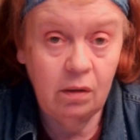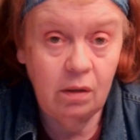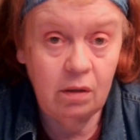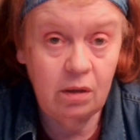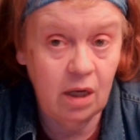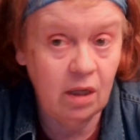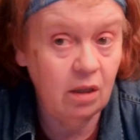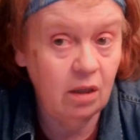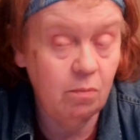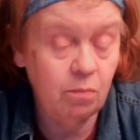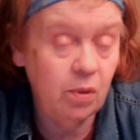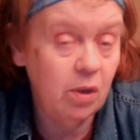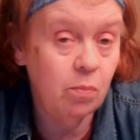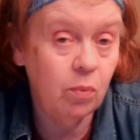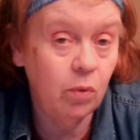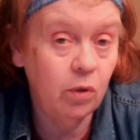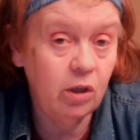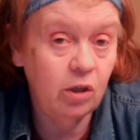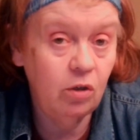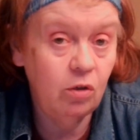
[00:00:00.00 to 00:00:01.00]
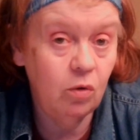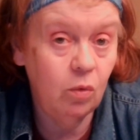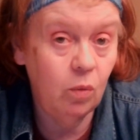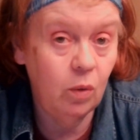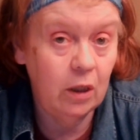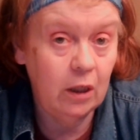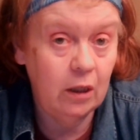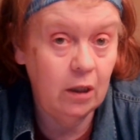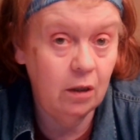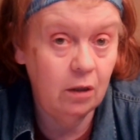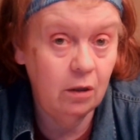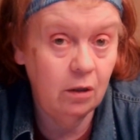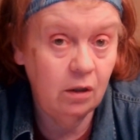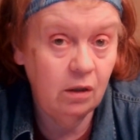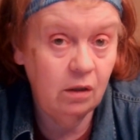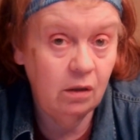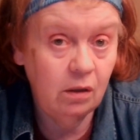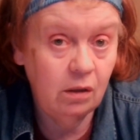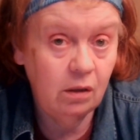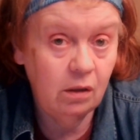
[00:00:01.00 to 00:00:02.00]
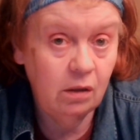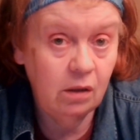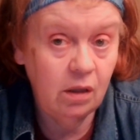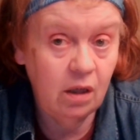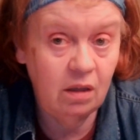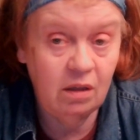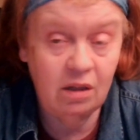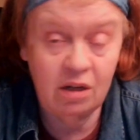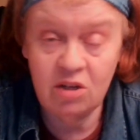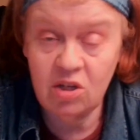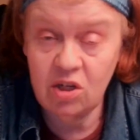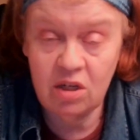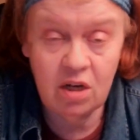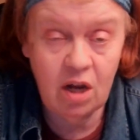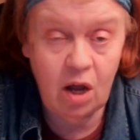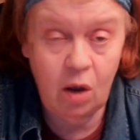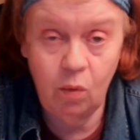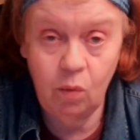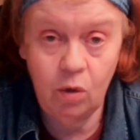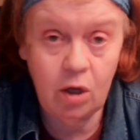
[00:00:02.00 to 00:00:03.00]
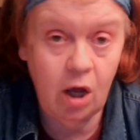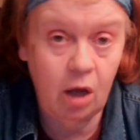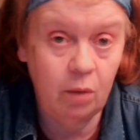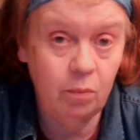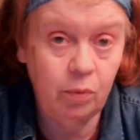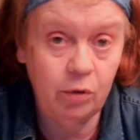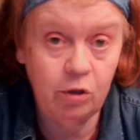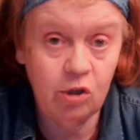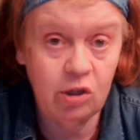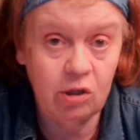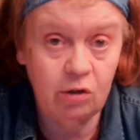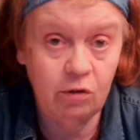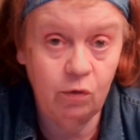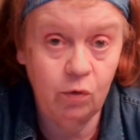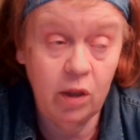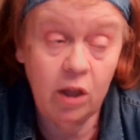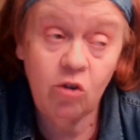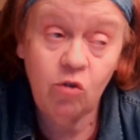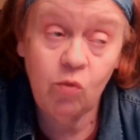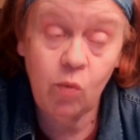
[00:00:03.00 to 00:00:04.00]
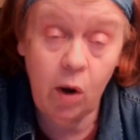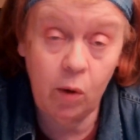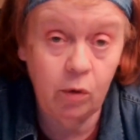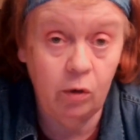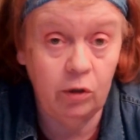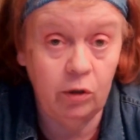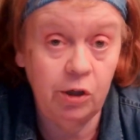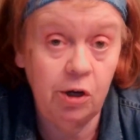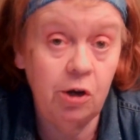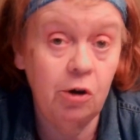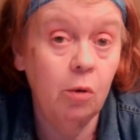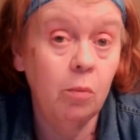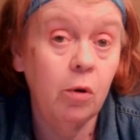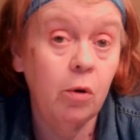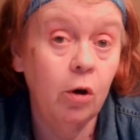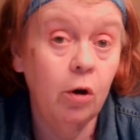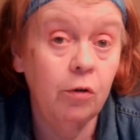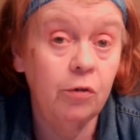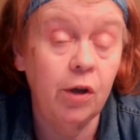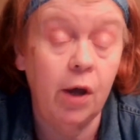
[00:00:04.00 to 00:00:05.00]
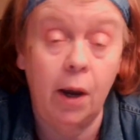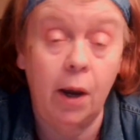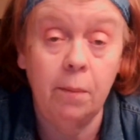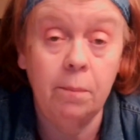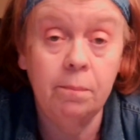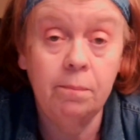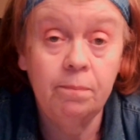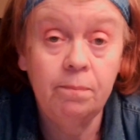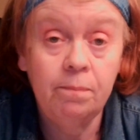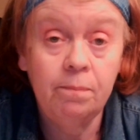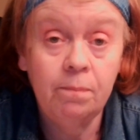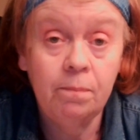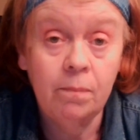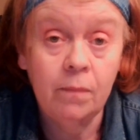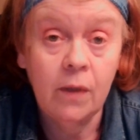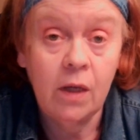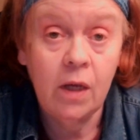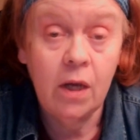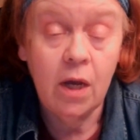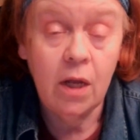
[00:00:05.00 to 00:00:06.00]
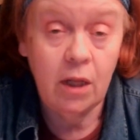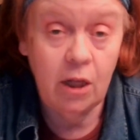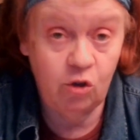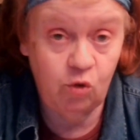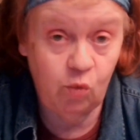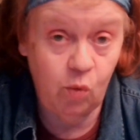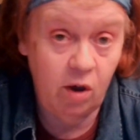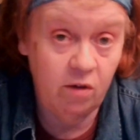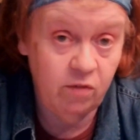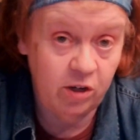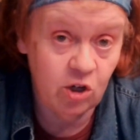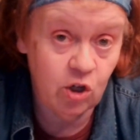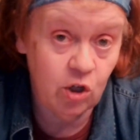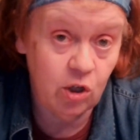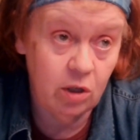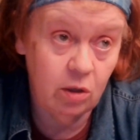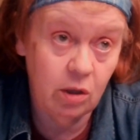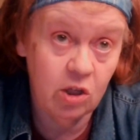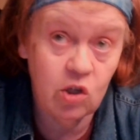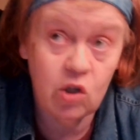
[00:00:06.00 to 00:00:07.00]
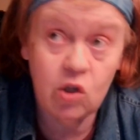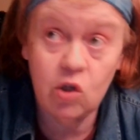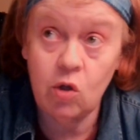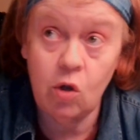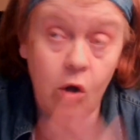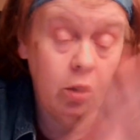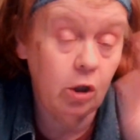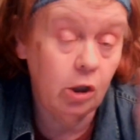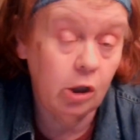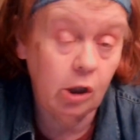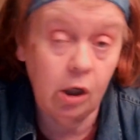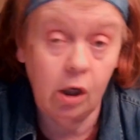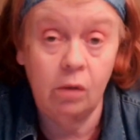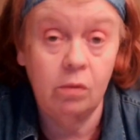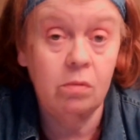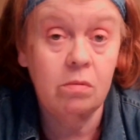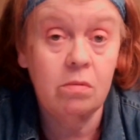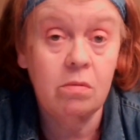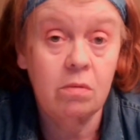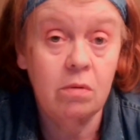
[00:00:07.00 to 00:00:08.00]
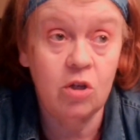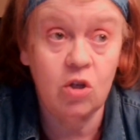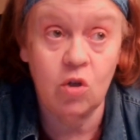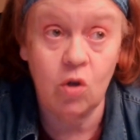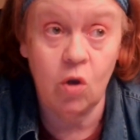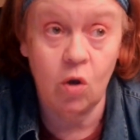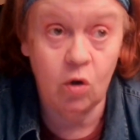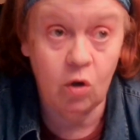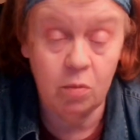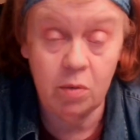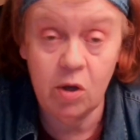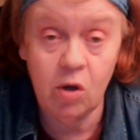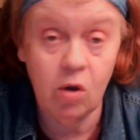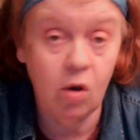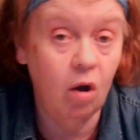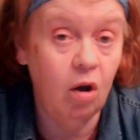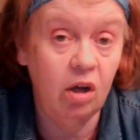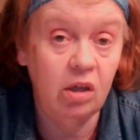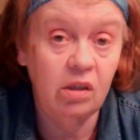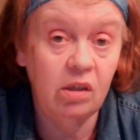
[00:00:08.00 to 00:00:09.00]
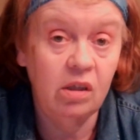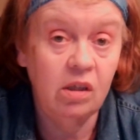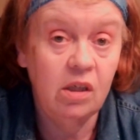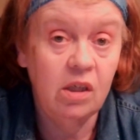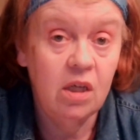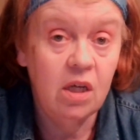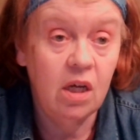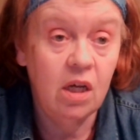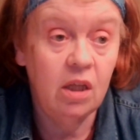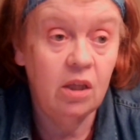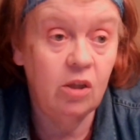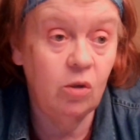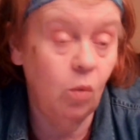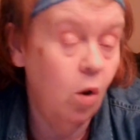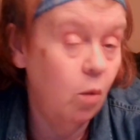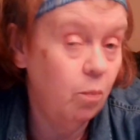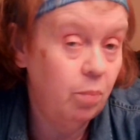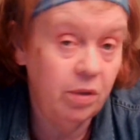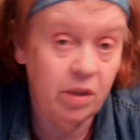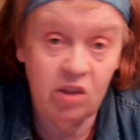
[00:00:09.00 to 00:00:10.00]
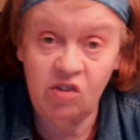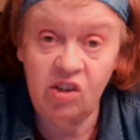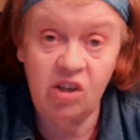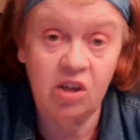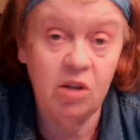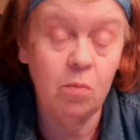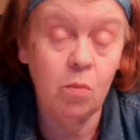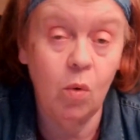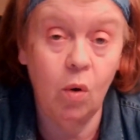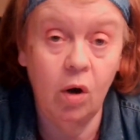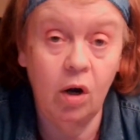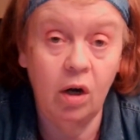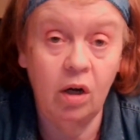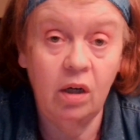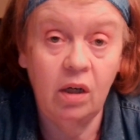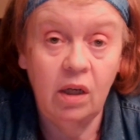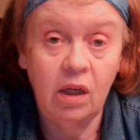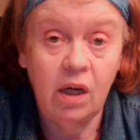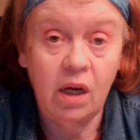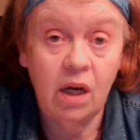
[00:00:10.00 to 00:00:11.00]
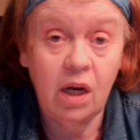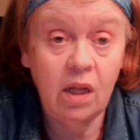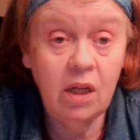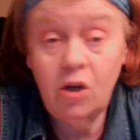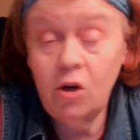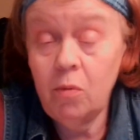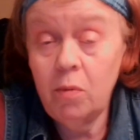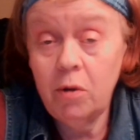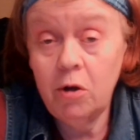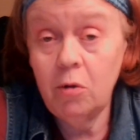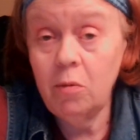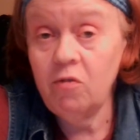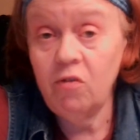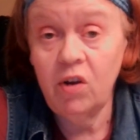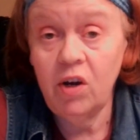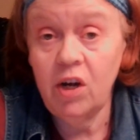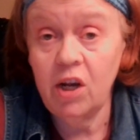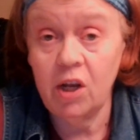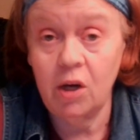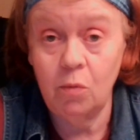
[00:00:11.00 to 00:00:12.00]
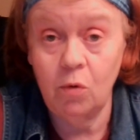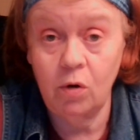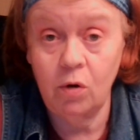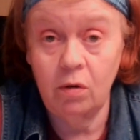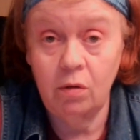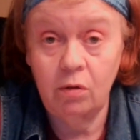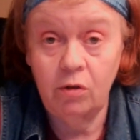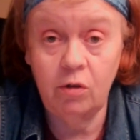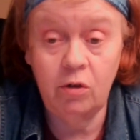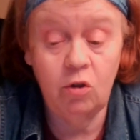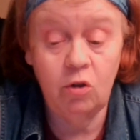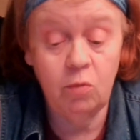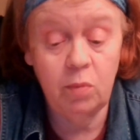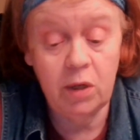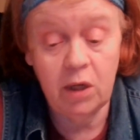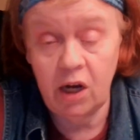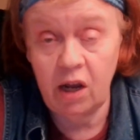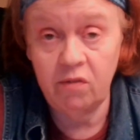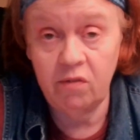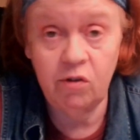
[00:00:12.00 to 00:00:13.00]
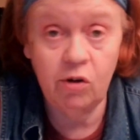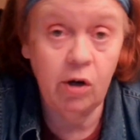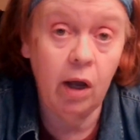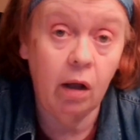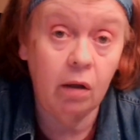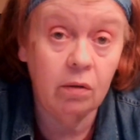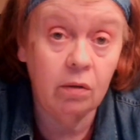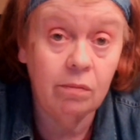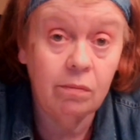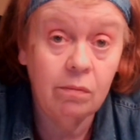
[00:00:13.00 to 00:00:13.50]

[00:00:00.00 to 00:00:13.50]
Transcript: thing that people can do to one another. And that's not what God put us here for. That's why we're only here on borrowed time. That's why eventually this is all going to go. This is all going to be gone. There won't be this anymore. And then nobody will be fighting anymore. They'll either be in heaven or hell.